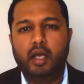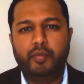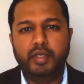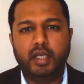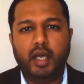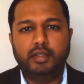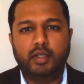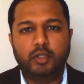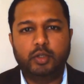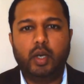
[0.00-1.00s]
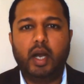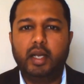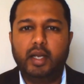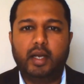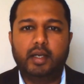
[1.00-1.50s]
VCI is also
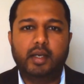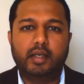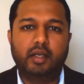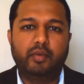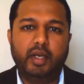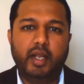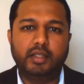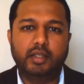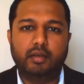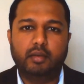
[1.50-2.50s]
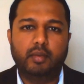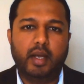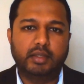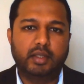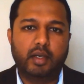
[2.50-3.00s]
highly conductive in nature.
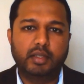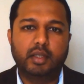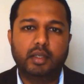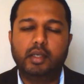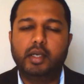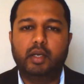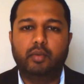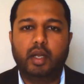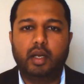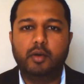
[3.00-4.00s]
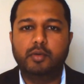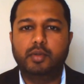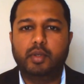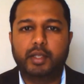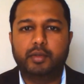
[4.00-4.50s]
As a result, it will
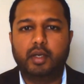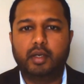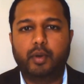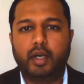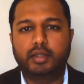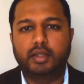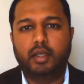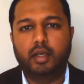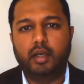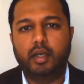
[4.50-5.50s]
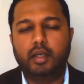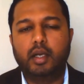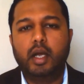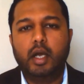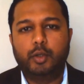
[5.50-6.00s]
allow cathodic protection current
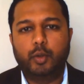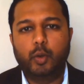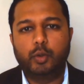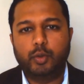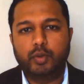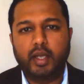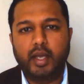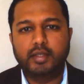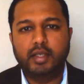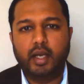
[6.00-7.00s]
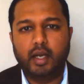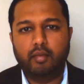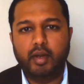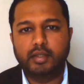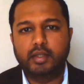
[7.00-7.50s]
to go through the casing and
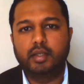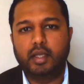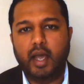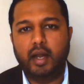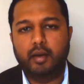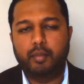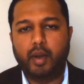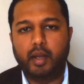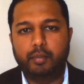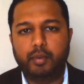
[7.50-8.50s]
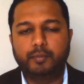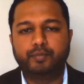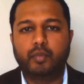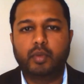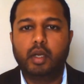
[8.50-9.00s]
reach the carrier pipe.
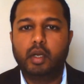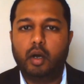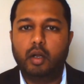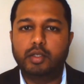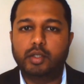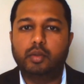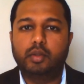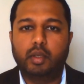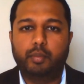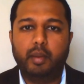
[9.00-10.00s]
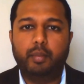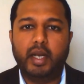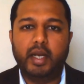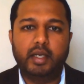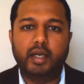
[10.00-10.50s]
Also, the
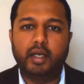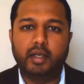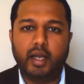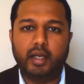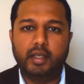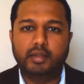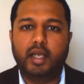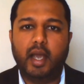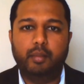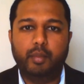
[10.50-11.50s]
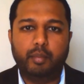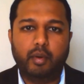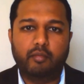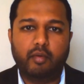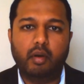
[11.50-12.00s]
pipeline integrity techniques can be
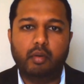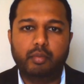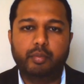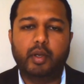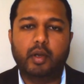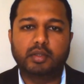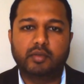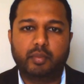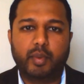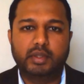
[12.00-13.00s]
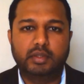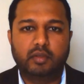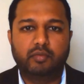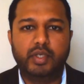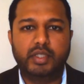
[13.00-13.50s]
performed because of the presence
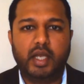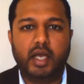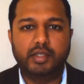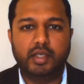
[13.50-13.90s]
of VCI